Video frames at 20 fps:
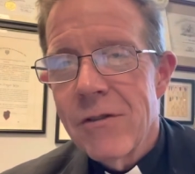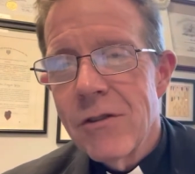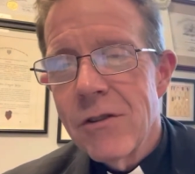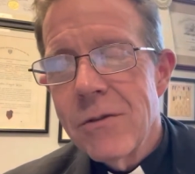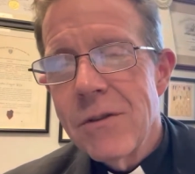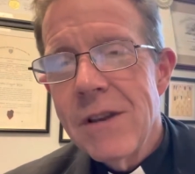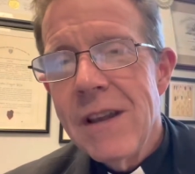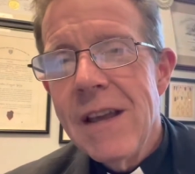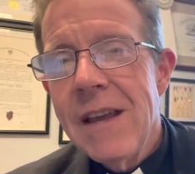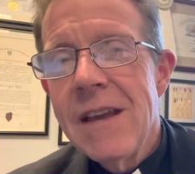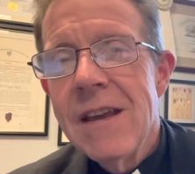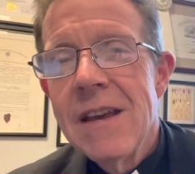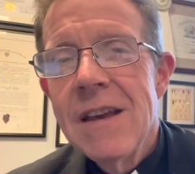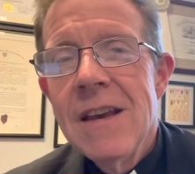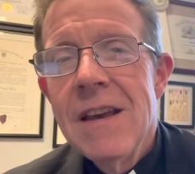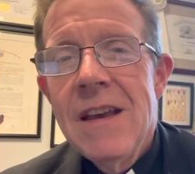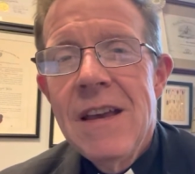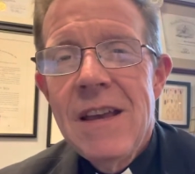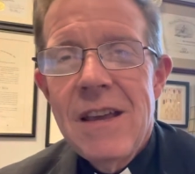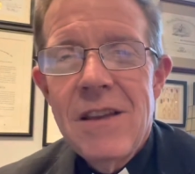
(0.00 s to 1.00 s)
So today
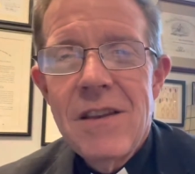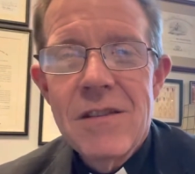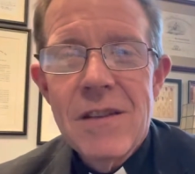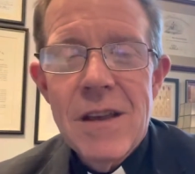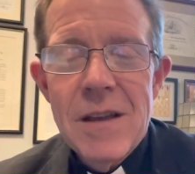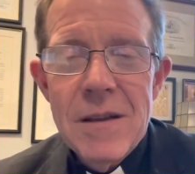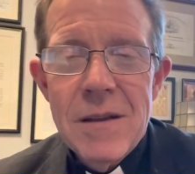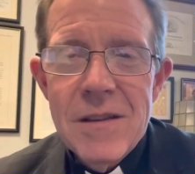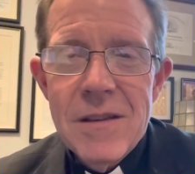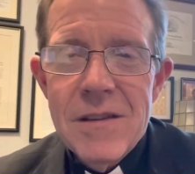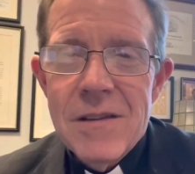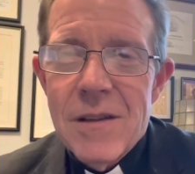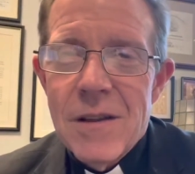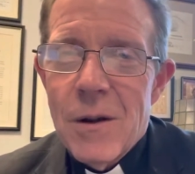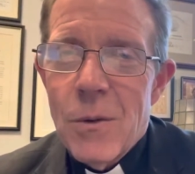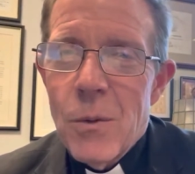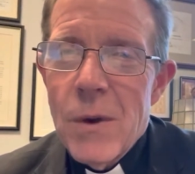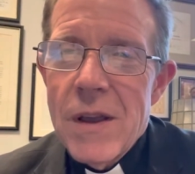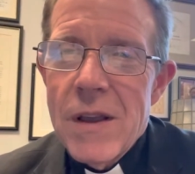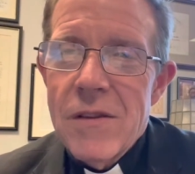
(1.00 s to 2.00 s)
is, in
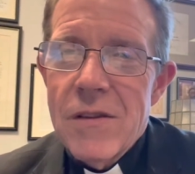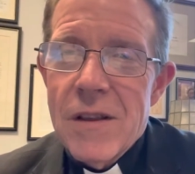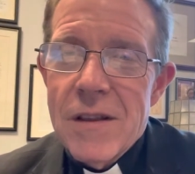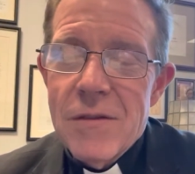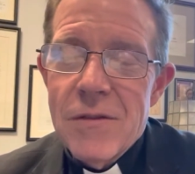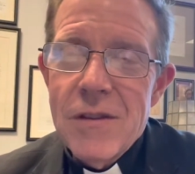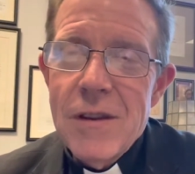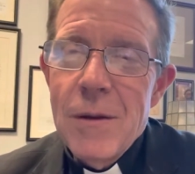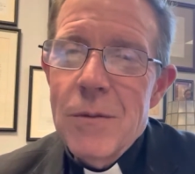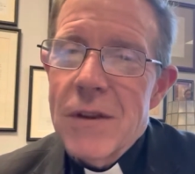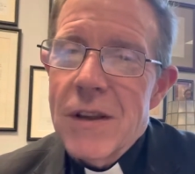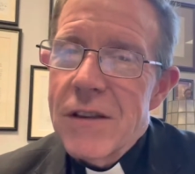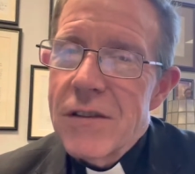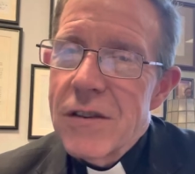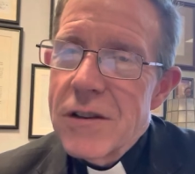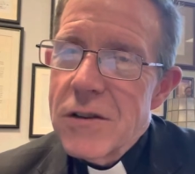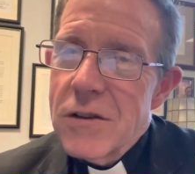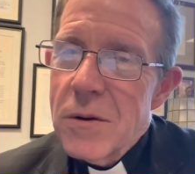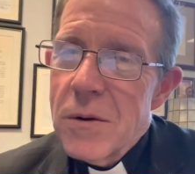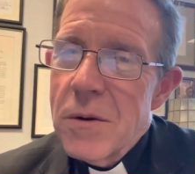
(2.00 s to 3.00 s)
a way, it seems like
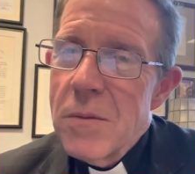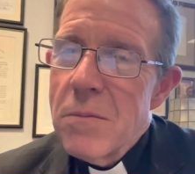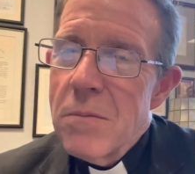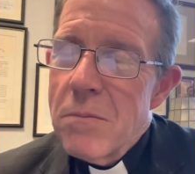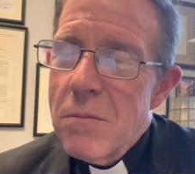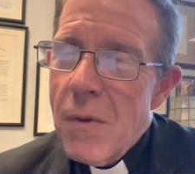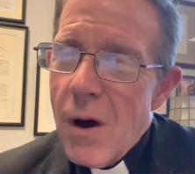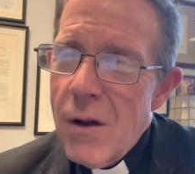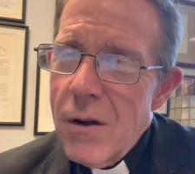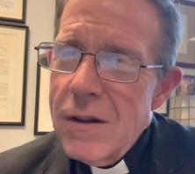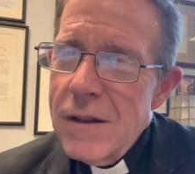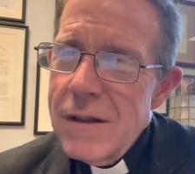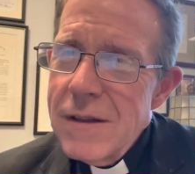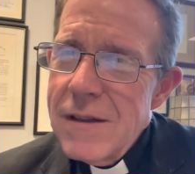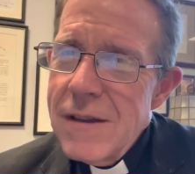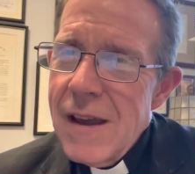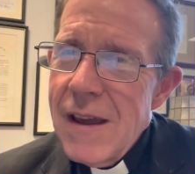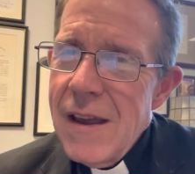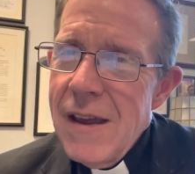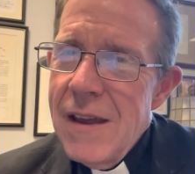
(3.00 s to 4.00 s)
such a maudlin
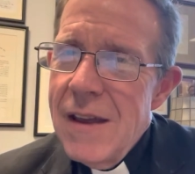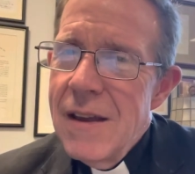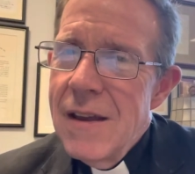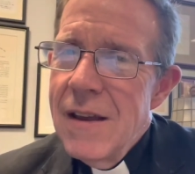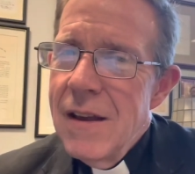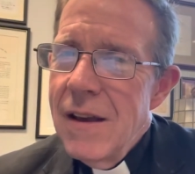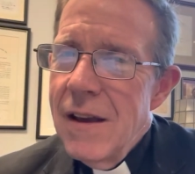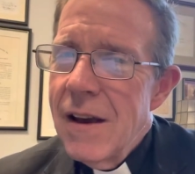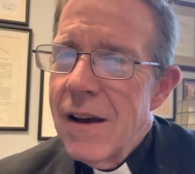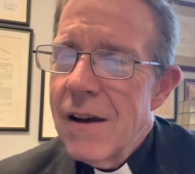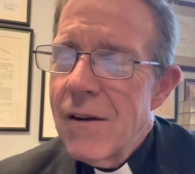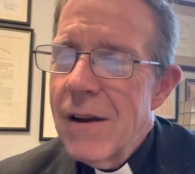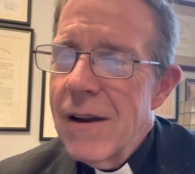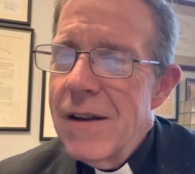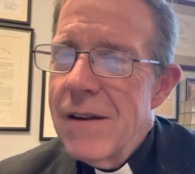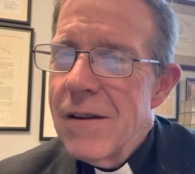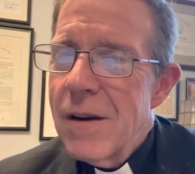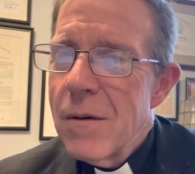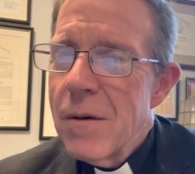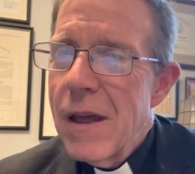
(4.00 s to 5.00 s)
day, all right,
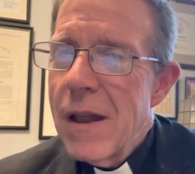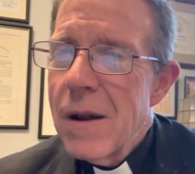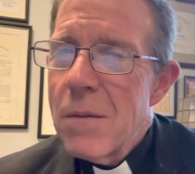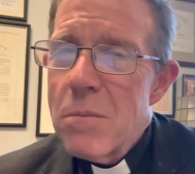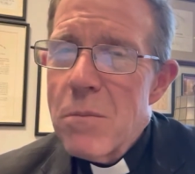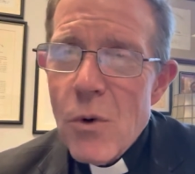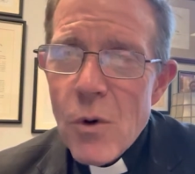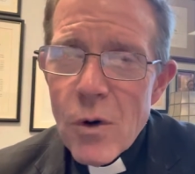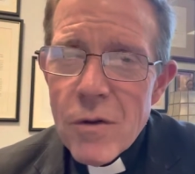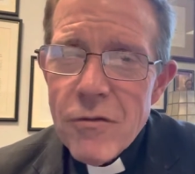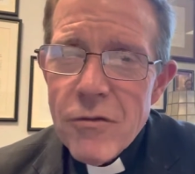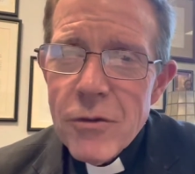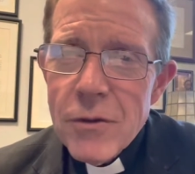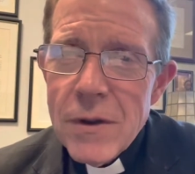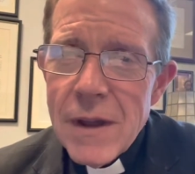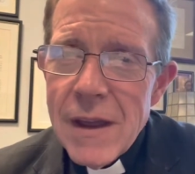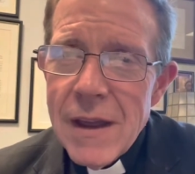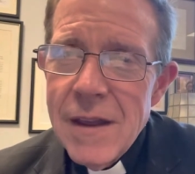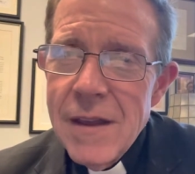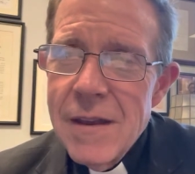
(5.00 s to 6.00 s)
and a mournful
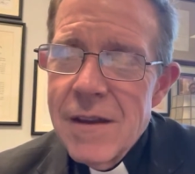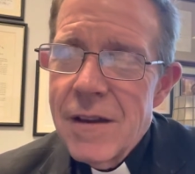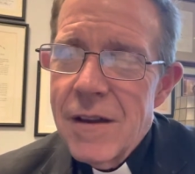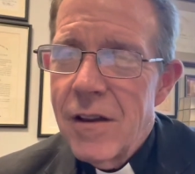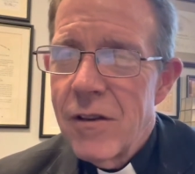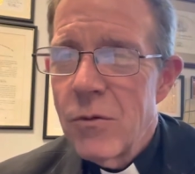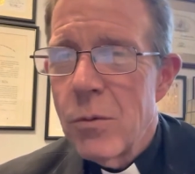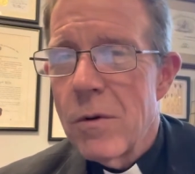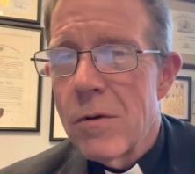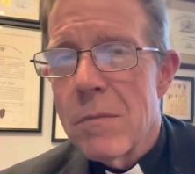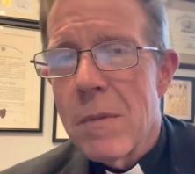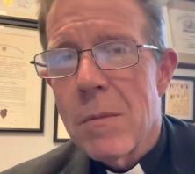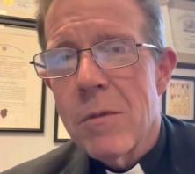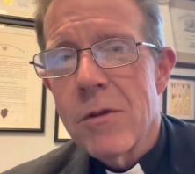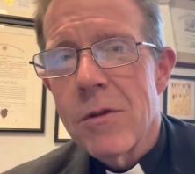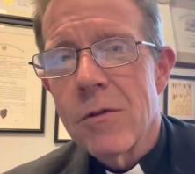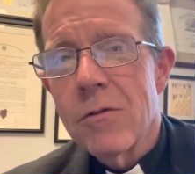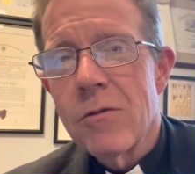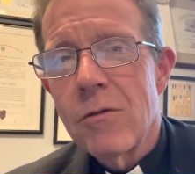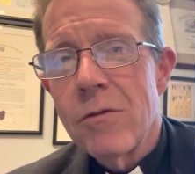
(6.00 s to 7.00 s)
day, because we remember
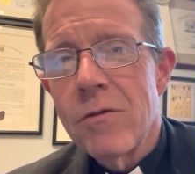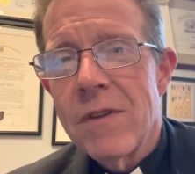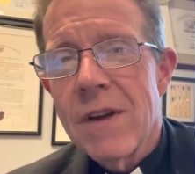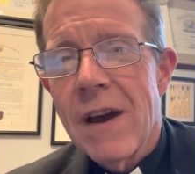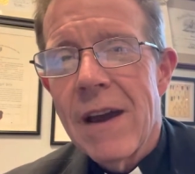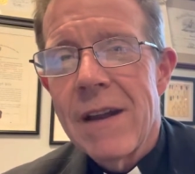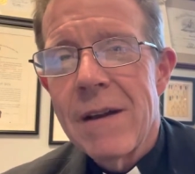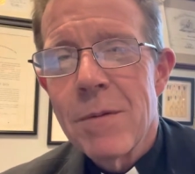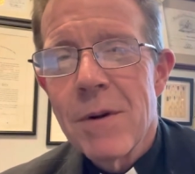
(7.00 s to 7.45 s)
those who've died.